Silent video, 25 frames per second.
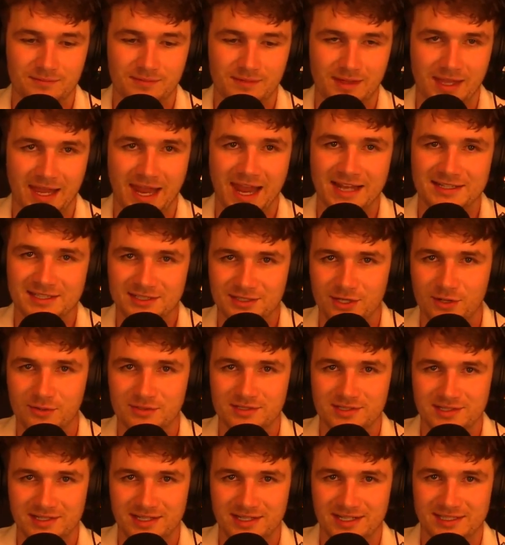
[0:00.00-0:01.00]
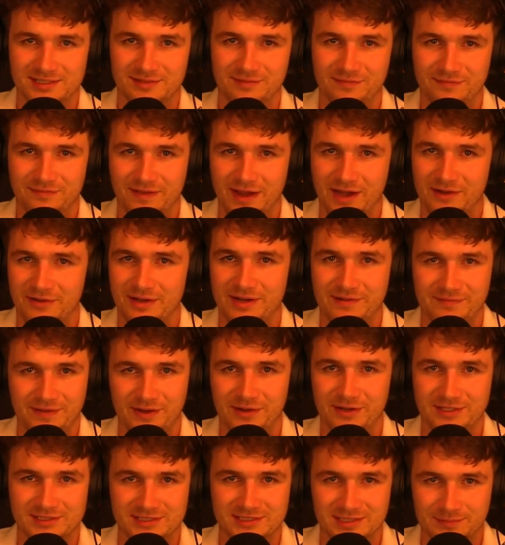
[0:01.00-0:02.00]
antidote is very,
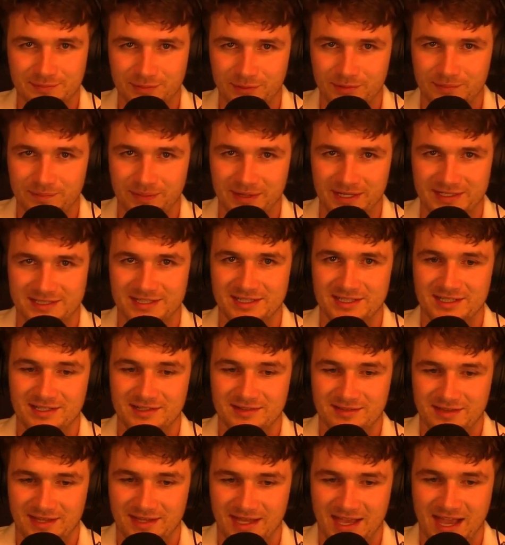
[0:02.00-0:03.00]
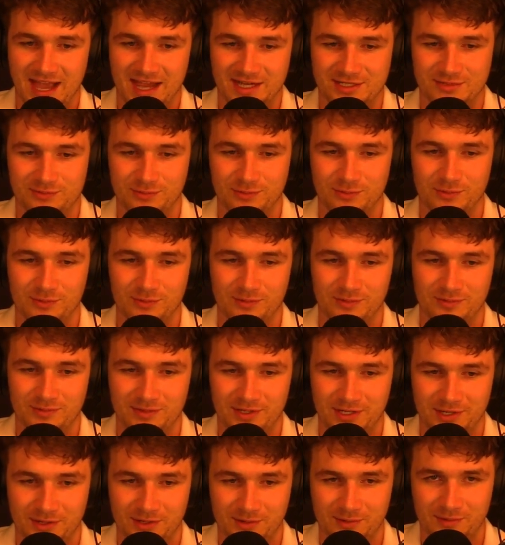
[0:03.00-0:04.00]
very simple, but the actual,
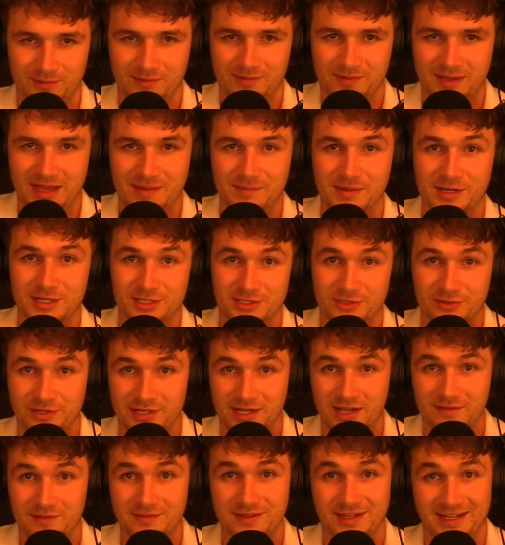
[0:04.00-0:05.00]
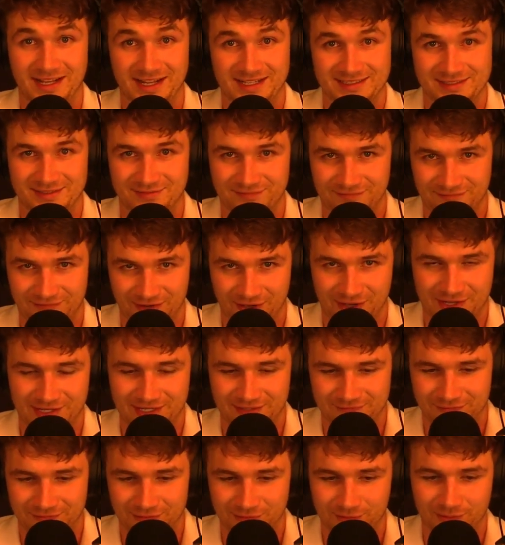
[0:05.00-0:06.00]
administering of it is very
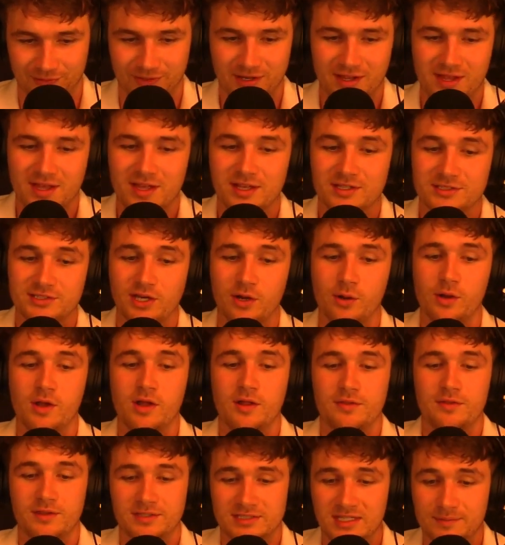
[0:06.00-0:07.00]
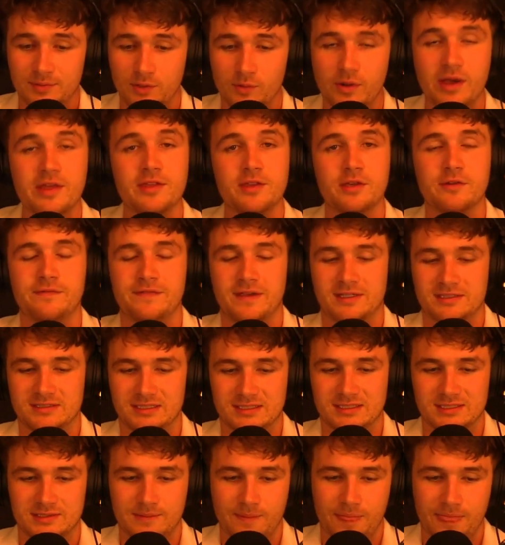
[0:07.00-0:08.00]
difficult. So the simple way that you fix
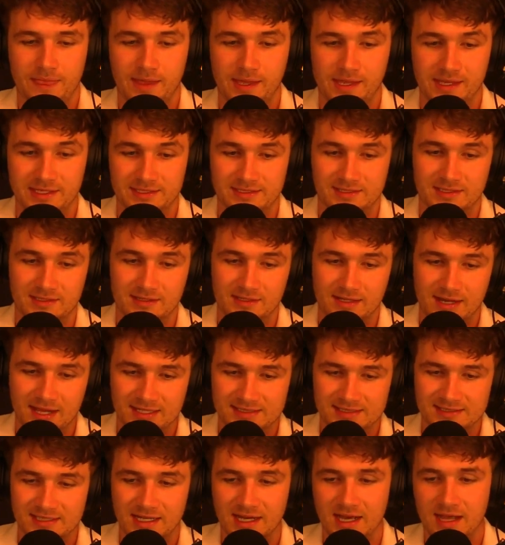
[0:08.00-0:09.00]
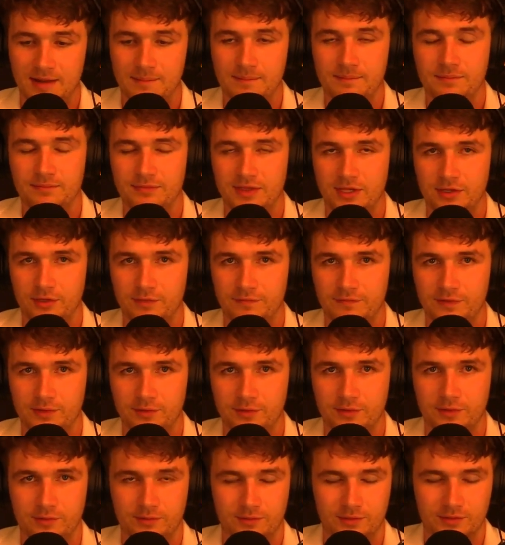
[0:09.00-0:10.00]
this is the next time that you feel
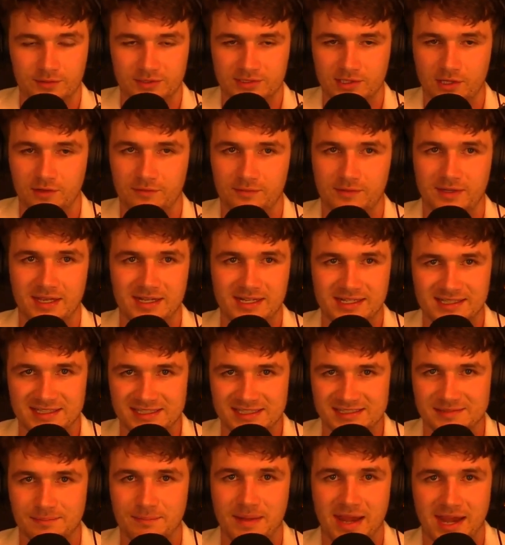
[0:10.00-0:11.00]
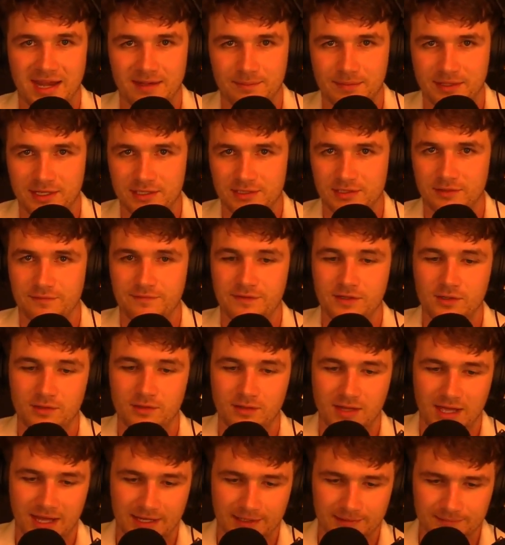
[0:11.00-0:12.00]
yourself getting dismayed because you feel
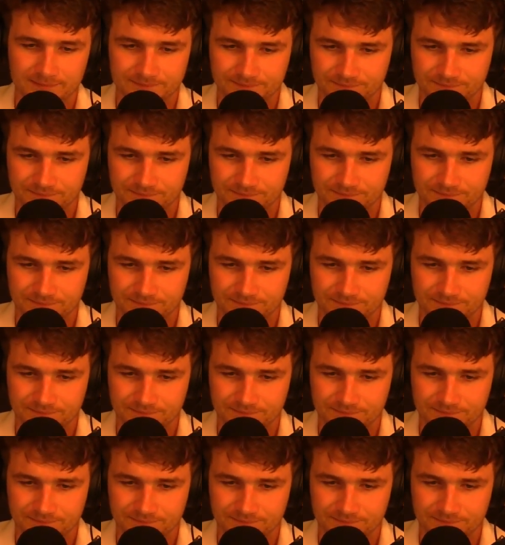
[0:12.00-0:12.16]
like